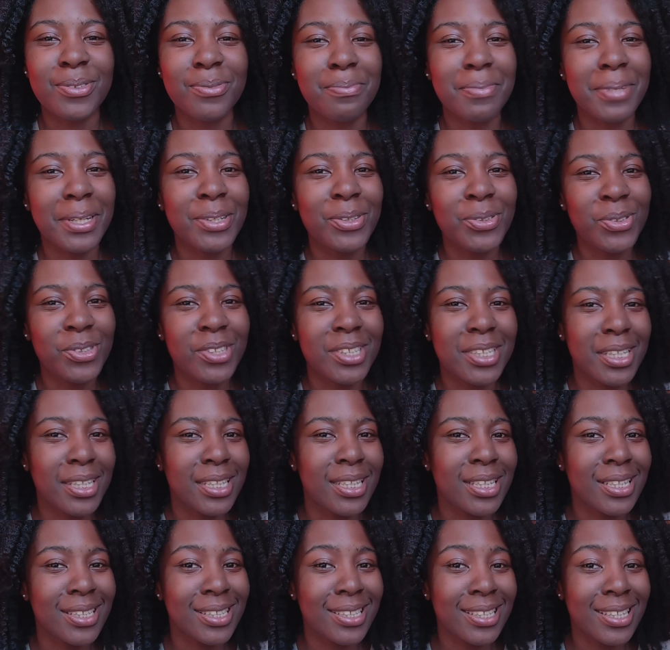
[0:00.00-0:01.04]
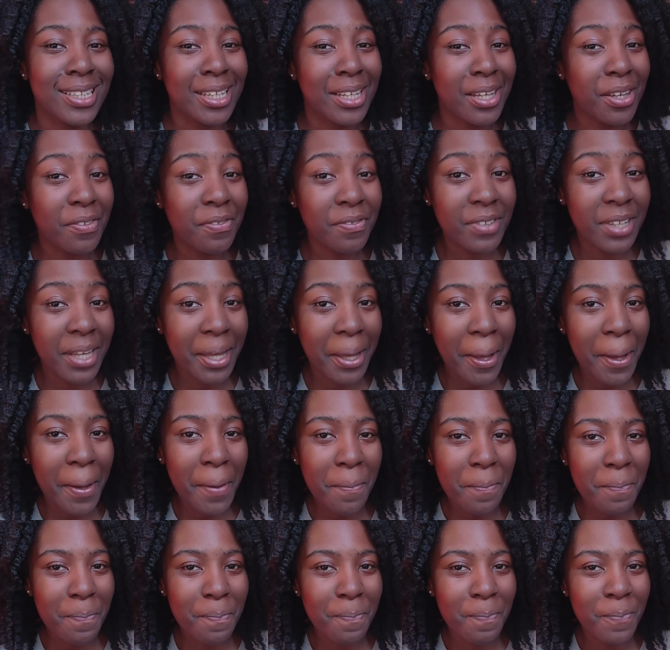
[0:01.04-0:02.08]
to make sure that there's enough
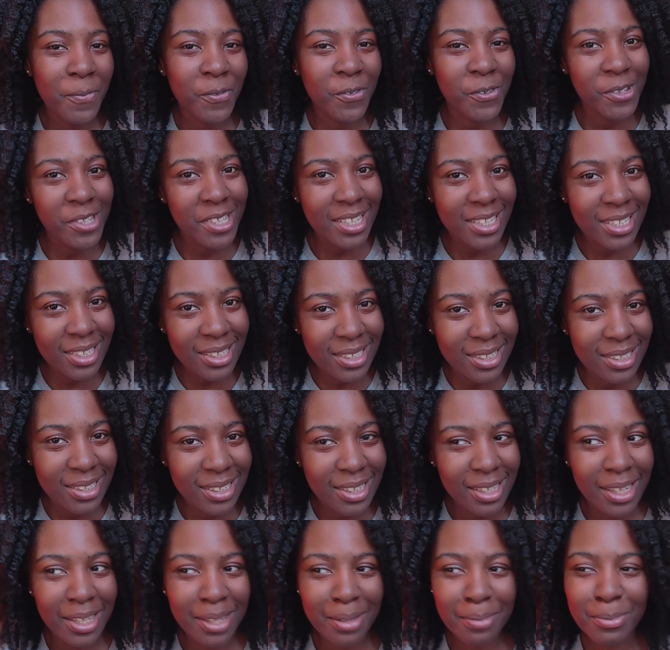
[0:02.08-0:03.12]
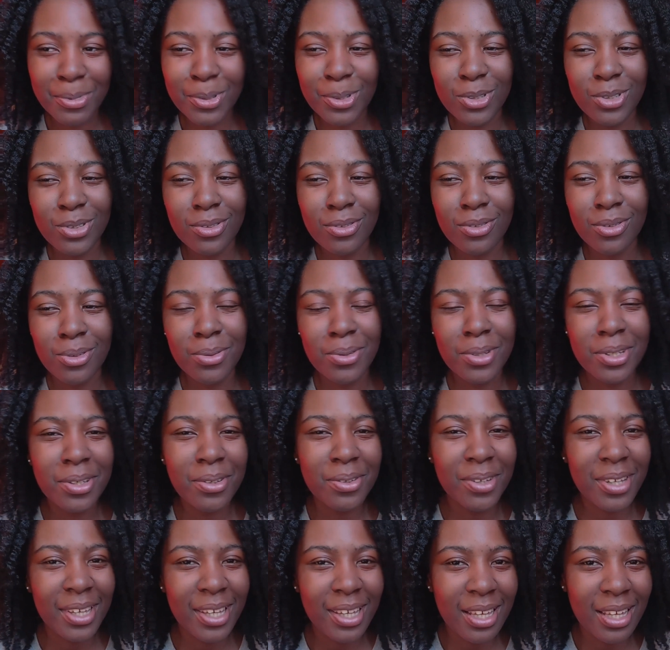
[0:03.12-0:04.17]
time for this. Because doing
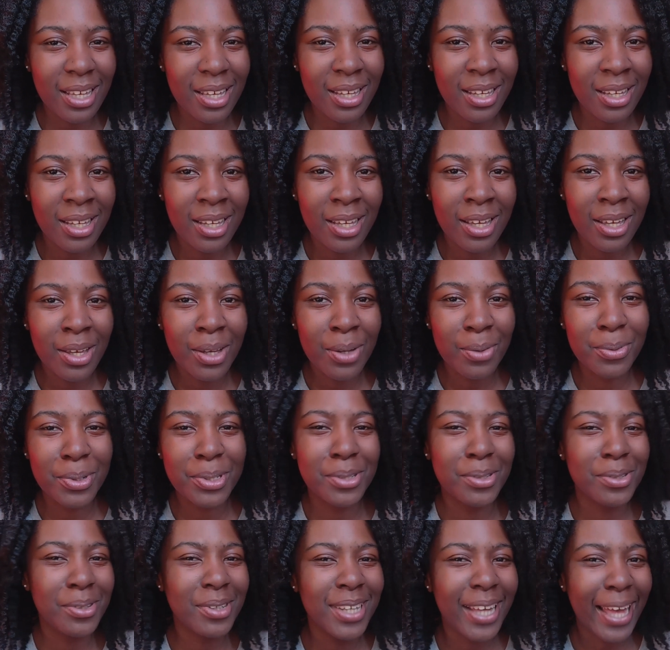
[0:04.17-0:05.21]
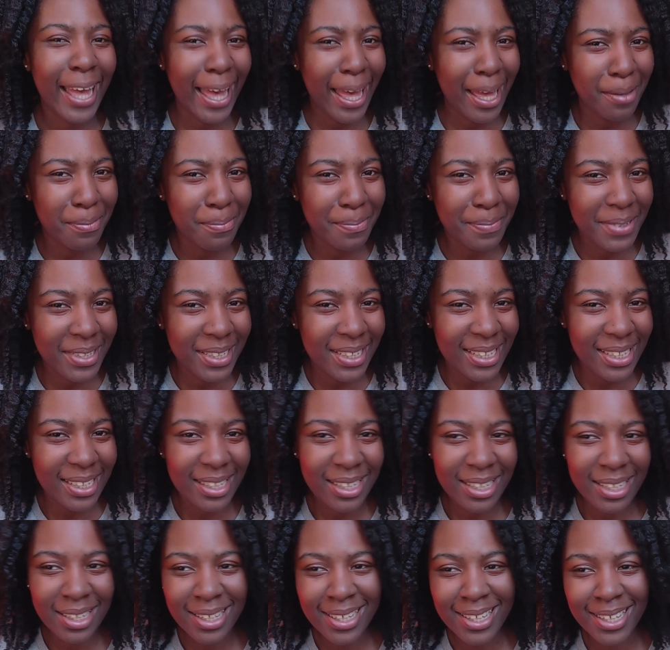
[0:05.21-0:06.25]
your hair when you're not happy,
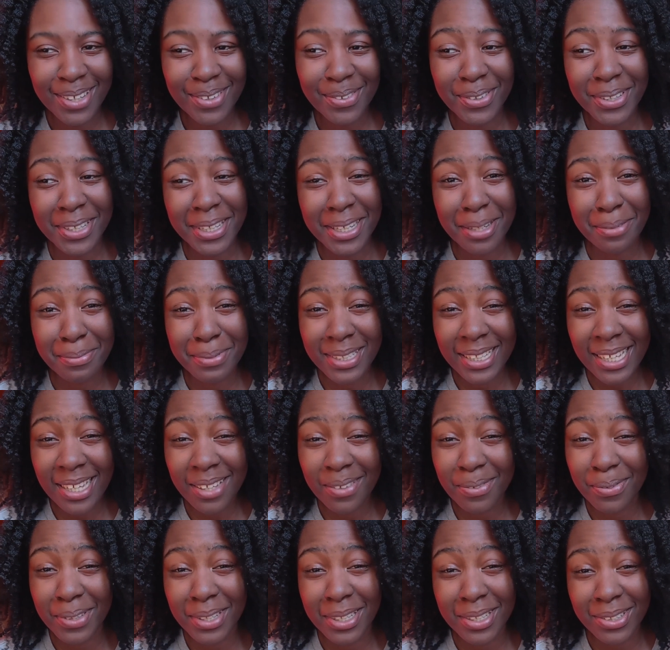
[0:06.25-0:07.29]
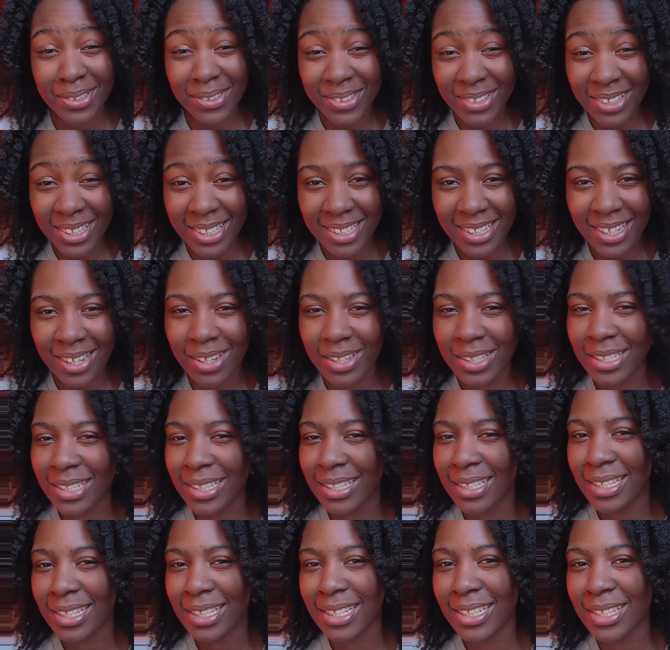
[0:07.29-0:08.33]
when you're upset, when you're stressed out
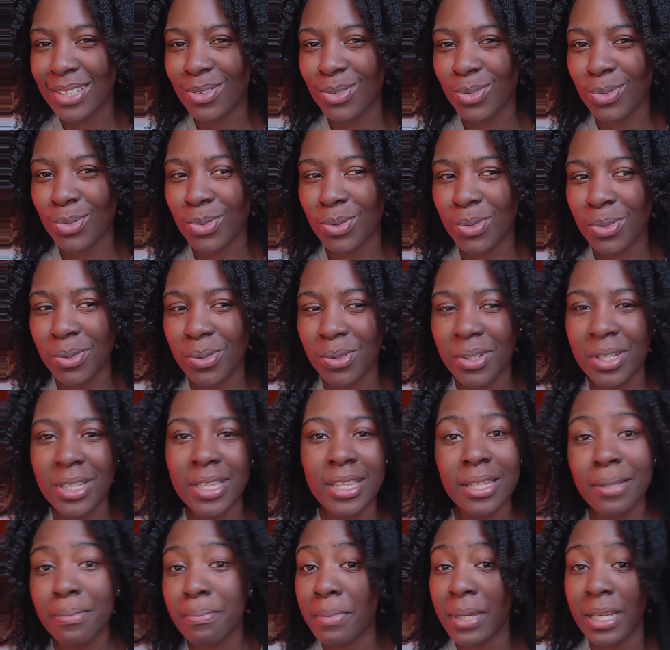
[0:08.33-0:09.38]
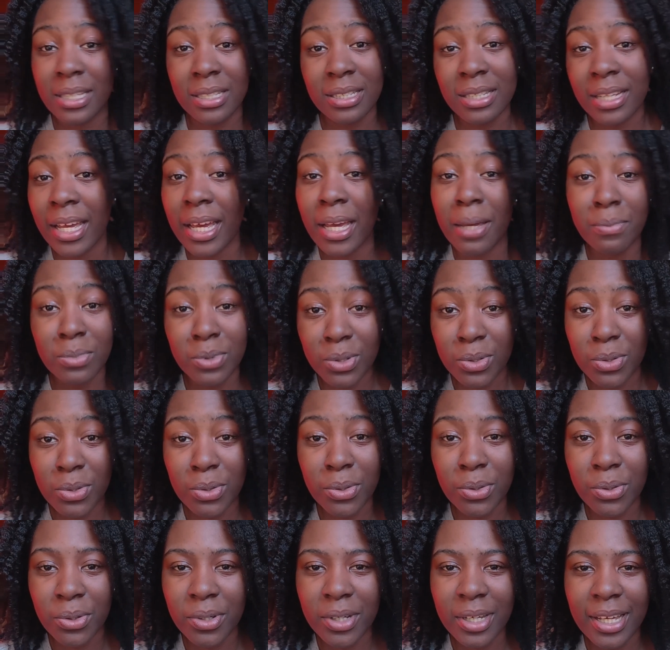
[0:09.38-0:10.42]
is not the best time to
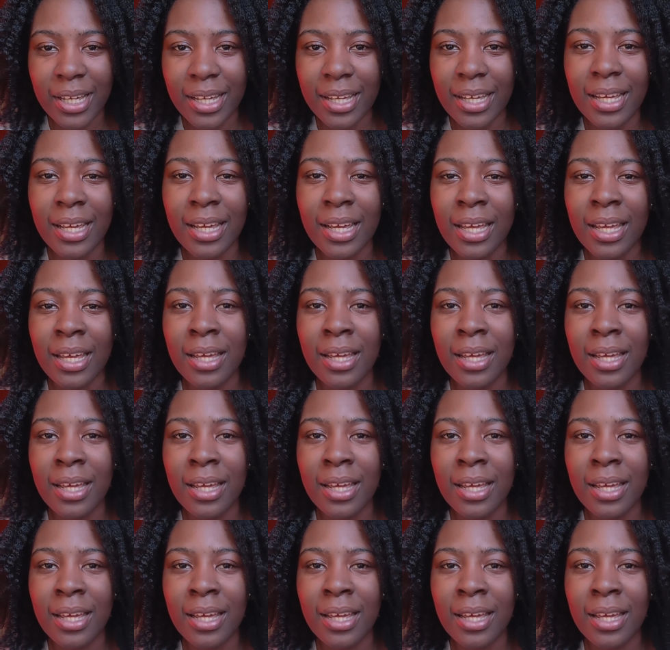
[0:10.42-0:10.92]
do your hair.